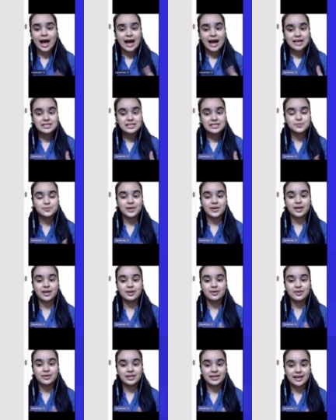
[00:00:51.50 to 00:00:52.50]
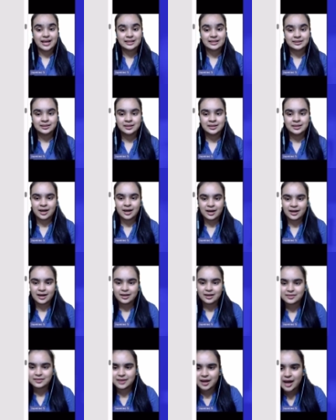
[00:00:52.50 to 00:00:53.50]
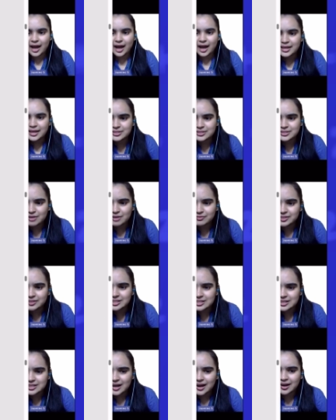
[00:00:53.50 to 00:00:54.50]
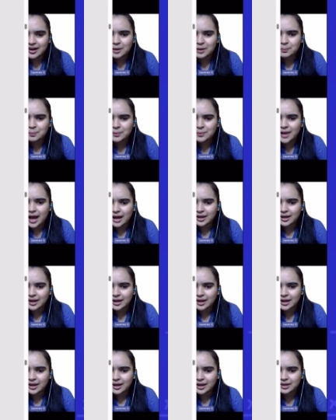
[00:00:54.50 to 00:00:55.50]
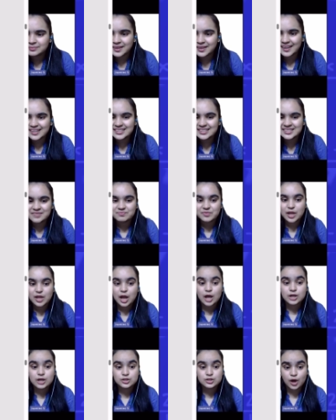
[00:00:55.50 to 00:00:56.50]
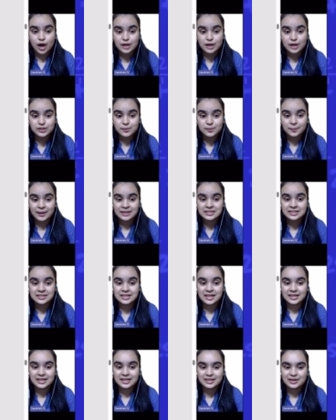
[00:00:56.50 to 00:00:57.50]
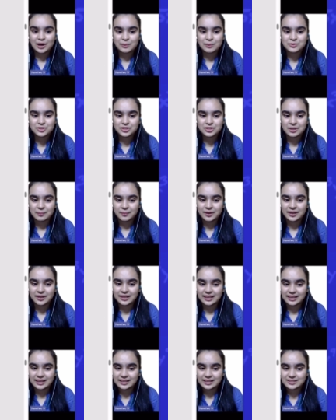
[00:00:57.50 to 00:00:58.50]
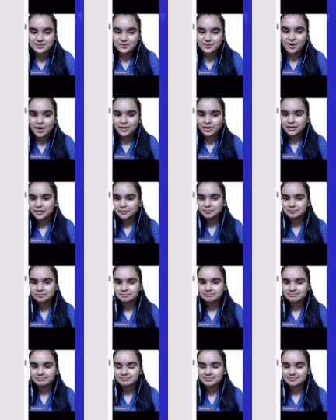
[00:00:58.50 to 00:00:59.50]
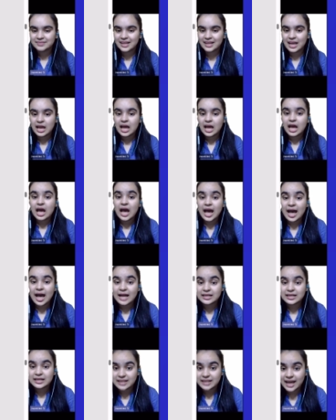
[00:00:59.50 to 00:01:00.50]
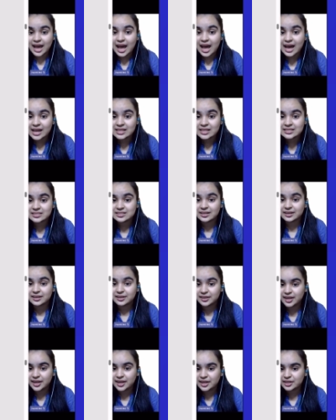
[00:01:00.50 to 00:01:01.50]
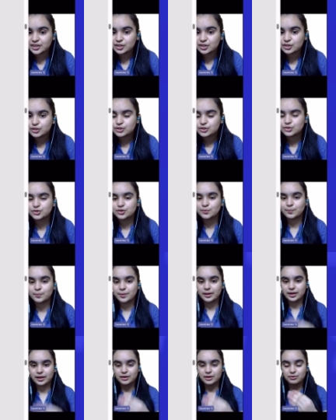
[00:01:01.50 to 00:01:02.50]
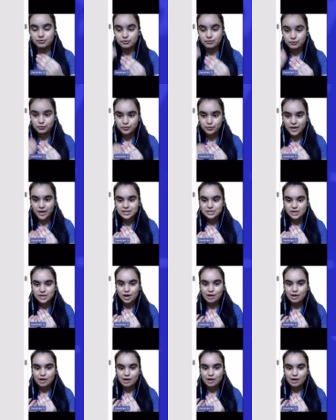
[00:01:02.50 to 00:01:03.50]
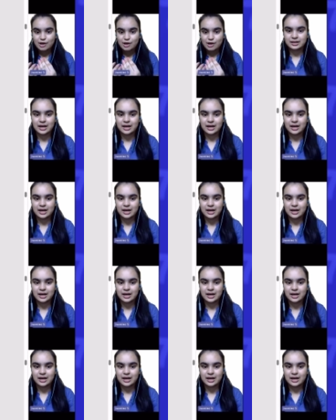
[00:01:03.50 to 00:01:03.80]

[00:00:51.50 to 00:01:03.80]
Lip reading: As we are looking at the car, the eyes of this car are black, right? So automatically option number D is wrong. And as the kid should be in front of the